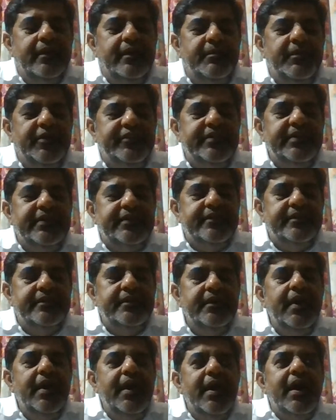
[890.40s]
business,
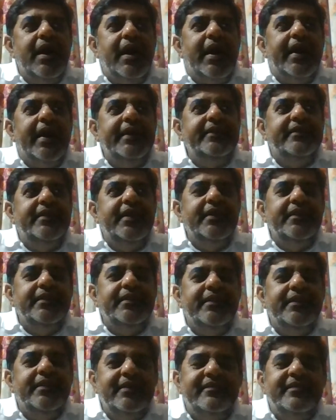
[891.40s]
I
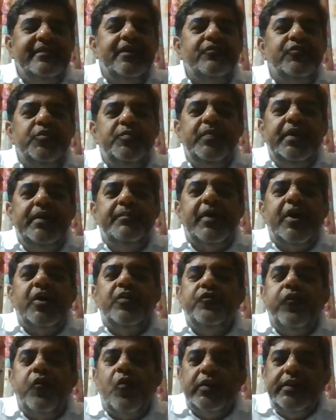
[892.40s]
think this year would be
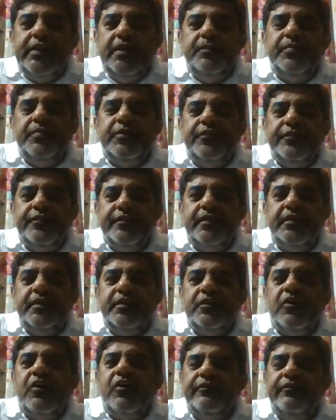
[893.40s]
about
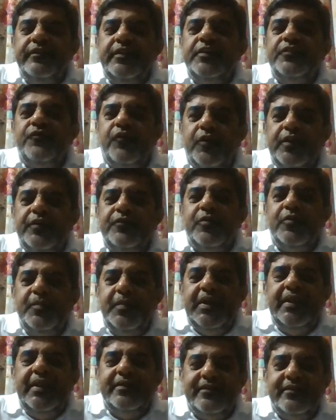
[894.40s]
40% of this 44
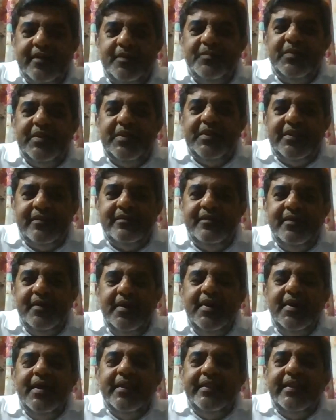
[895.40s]
million segments.
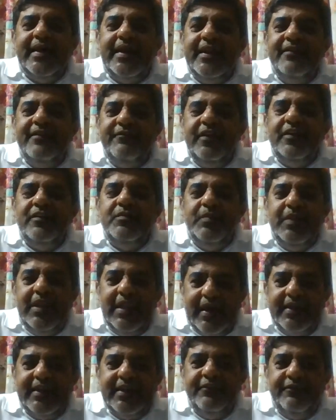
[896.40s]
that we will be
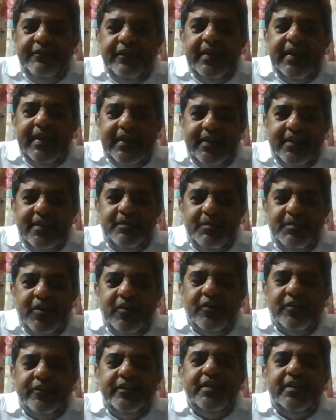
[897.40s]
lucky if we get it,
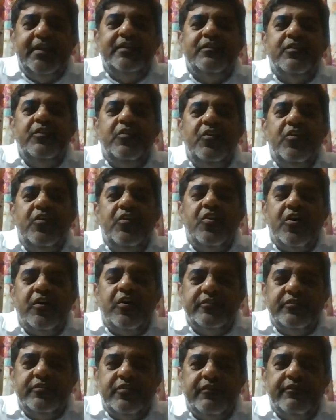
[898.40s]
because there is
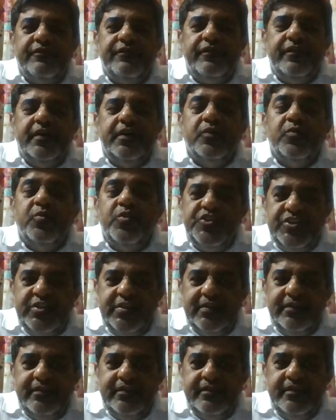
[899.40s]
lots of
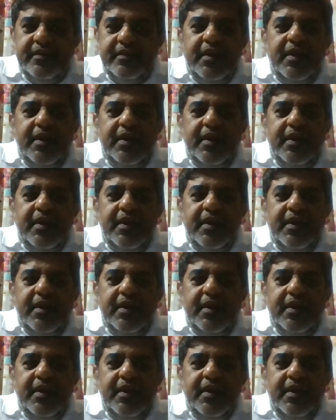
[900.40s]
questions,